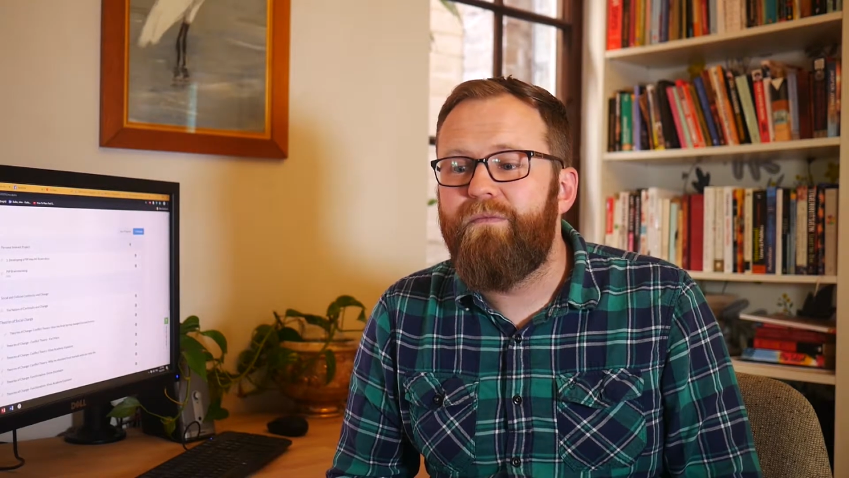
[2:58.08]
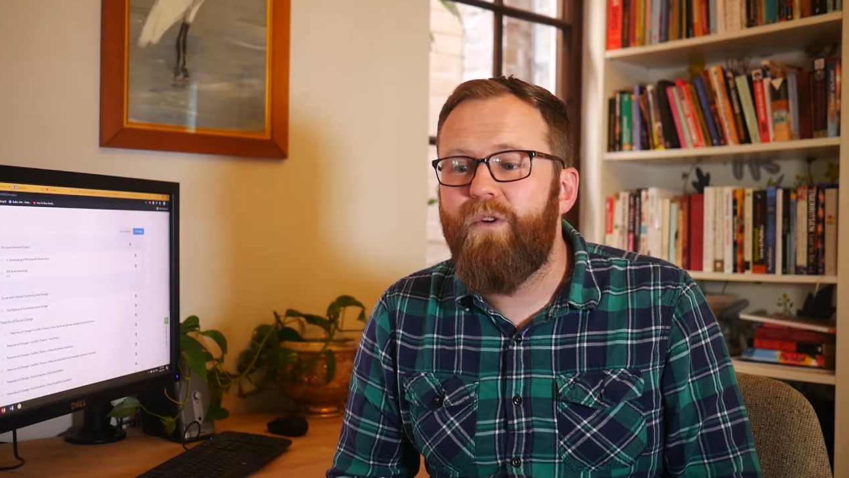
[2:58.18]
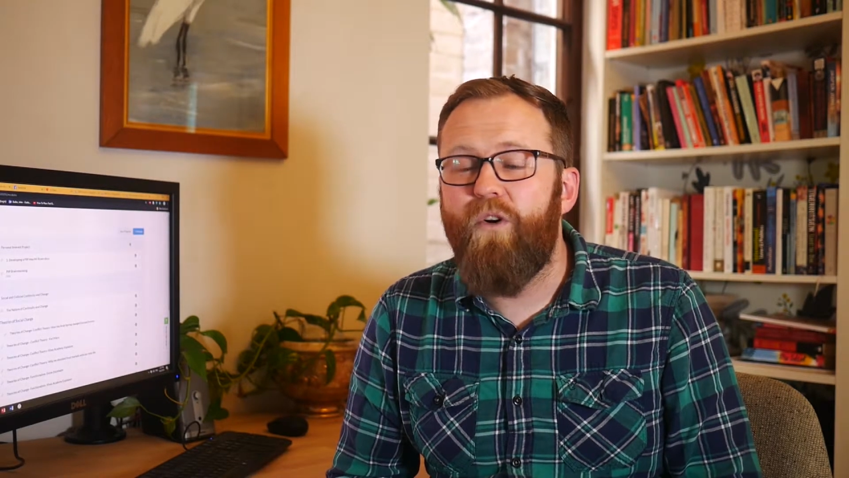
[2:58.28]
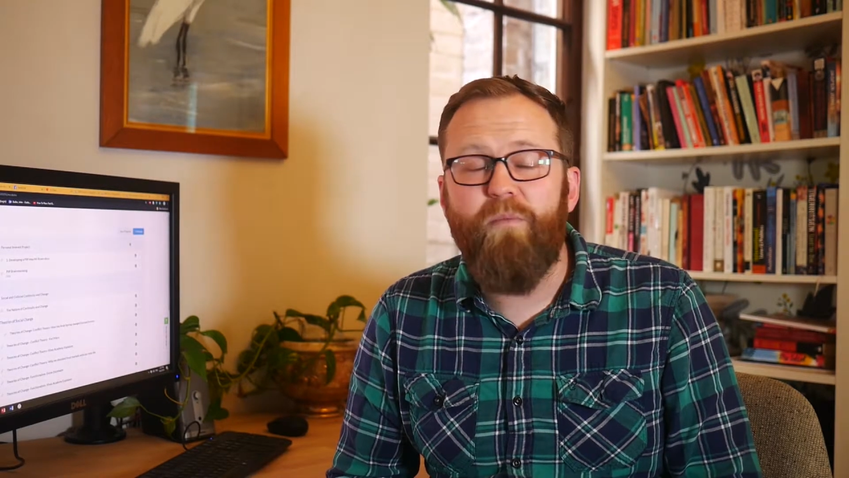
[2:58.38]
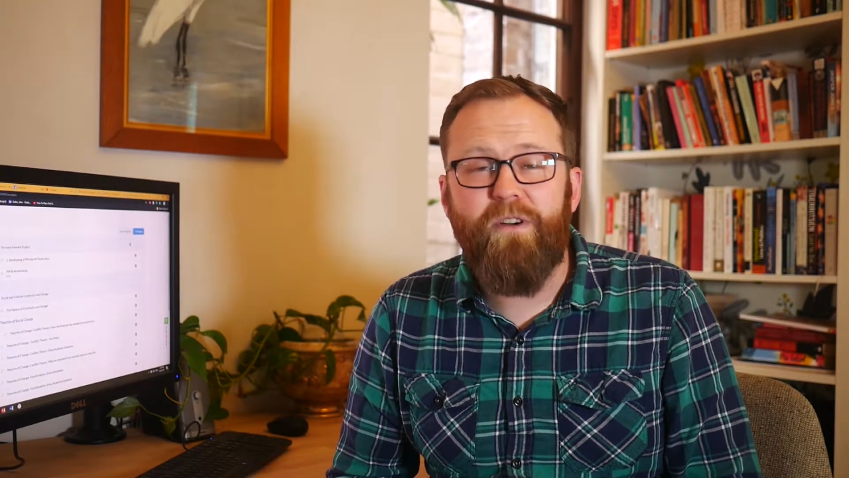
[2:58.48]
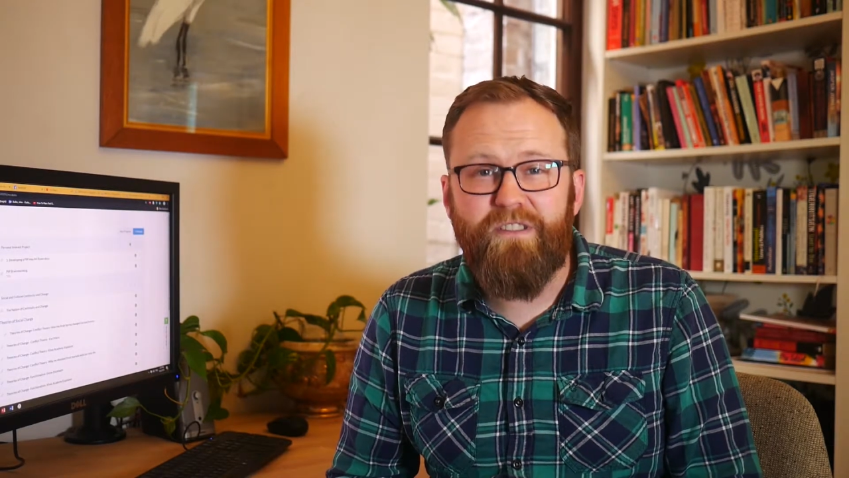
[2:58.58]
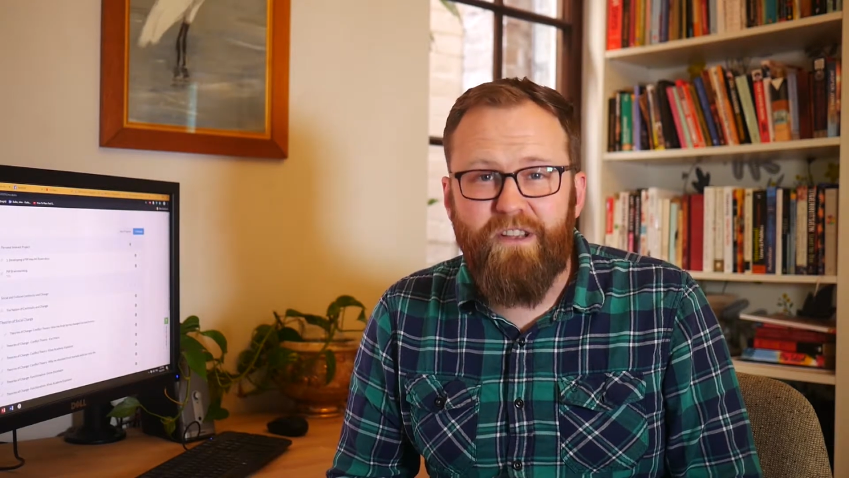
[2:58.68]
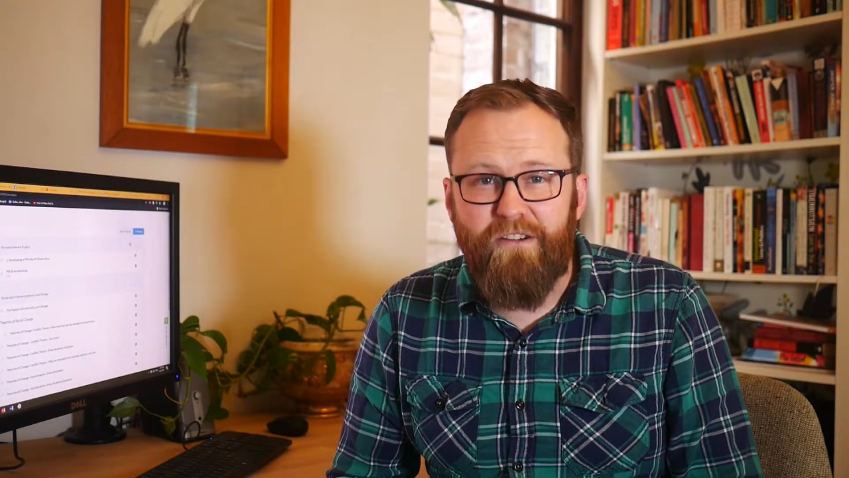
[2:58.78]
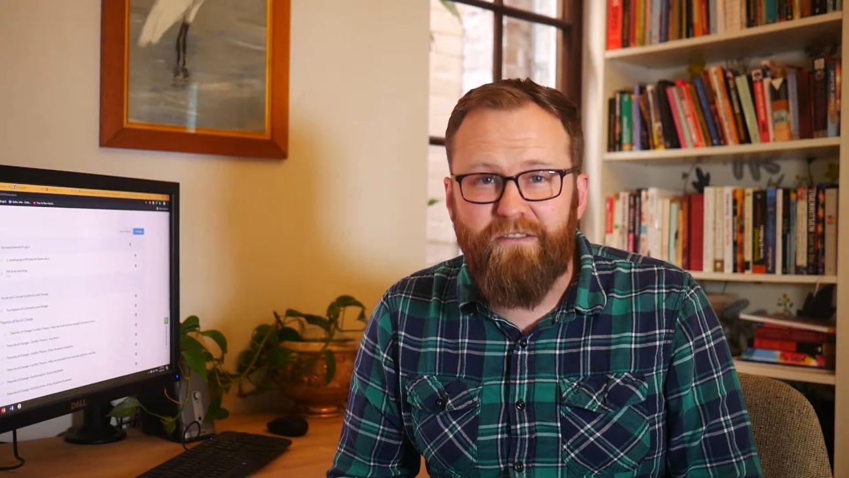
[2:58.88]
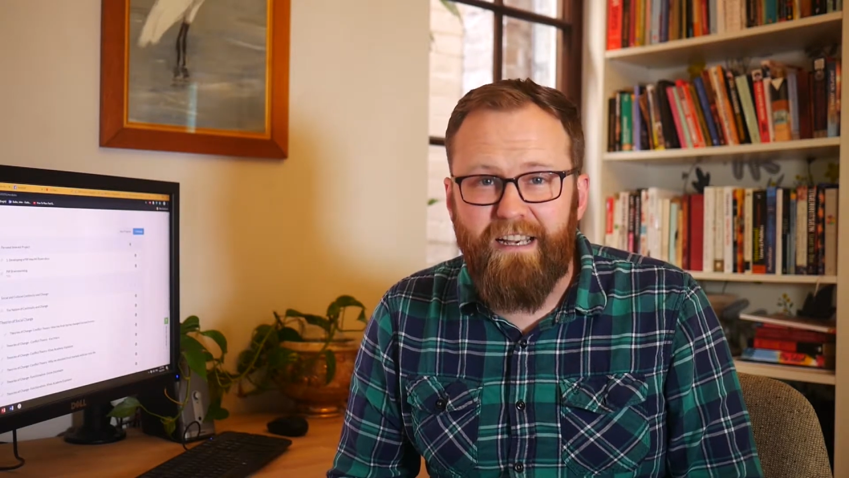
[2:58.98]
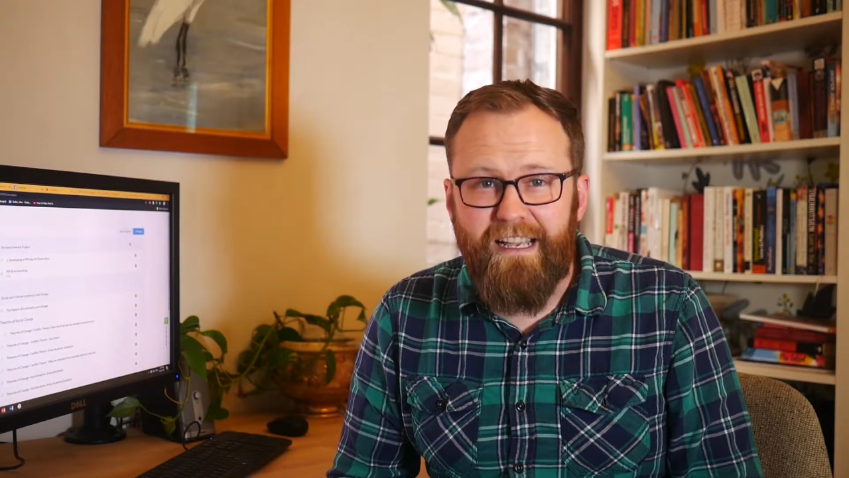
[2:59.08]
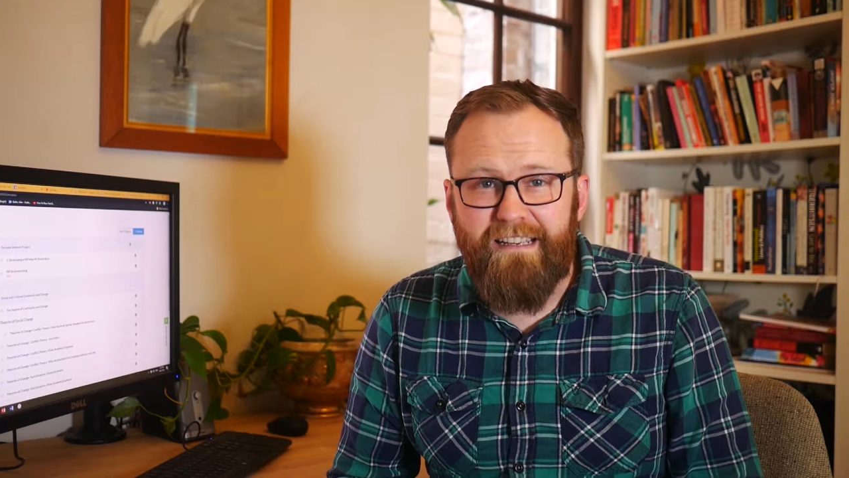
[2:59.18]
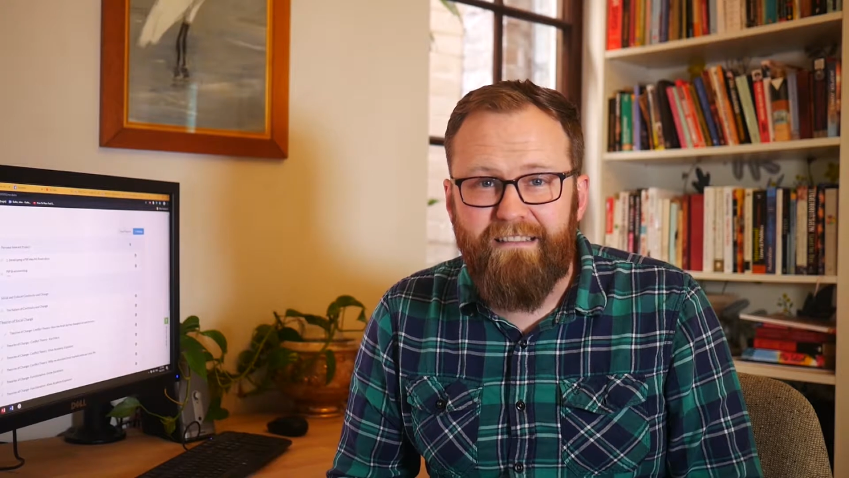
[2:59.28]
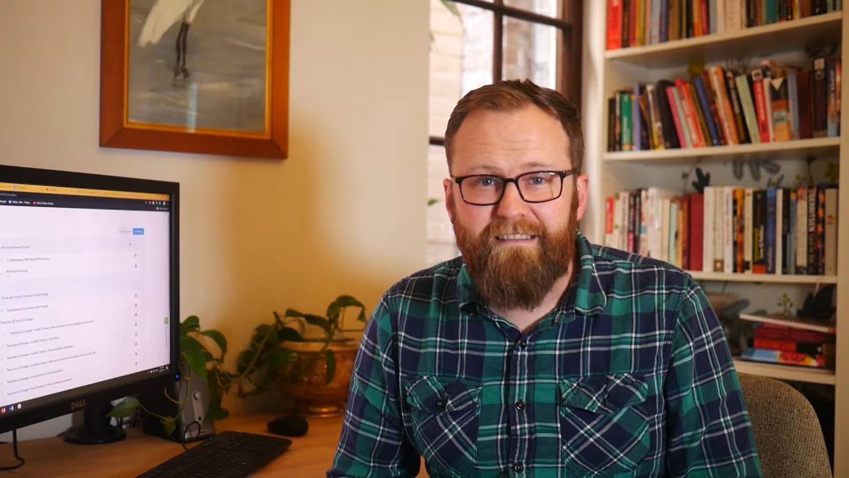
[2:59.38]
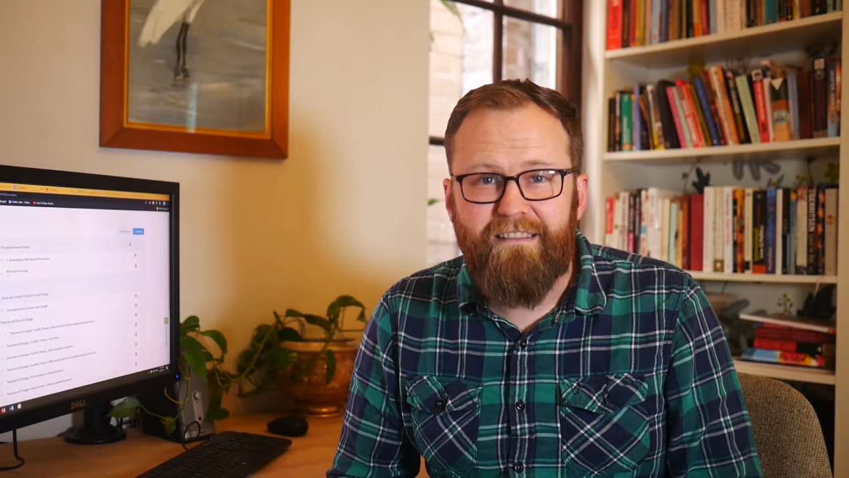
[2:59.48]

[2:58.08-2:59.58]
Almost overnight,